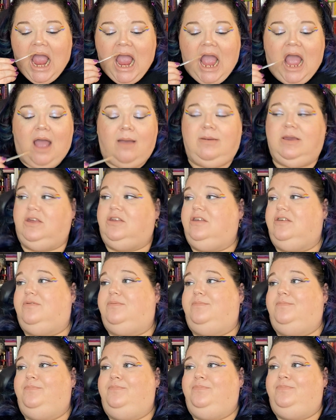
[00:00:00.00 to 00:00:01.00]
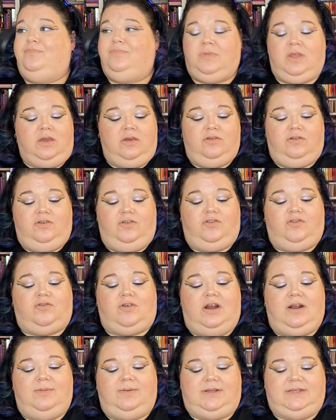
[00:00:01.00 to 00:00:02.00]
I mean, she's she's
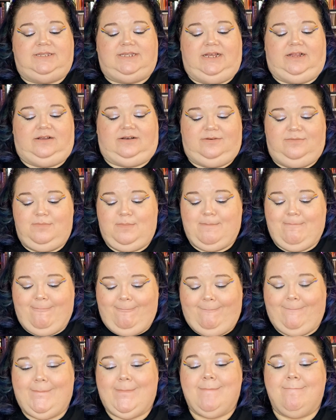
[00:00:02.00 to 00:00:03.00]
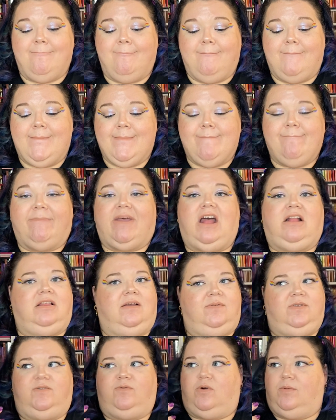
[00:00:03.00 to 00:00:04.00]
straight up concealer. I
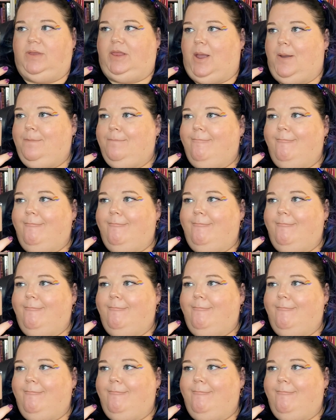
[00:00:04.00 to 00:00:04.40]
love this formula.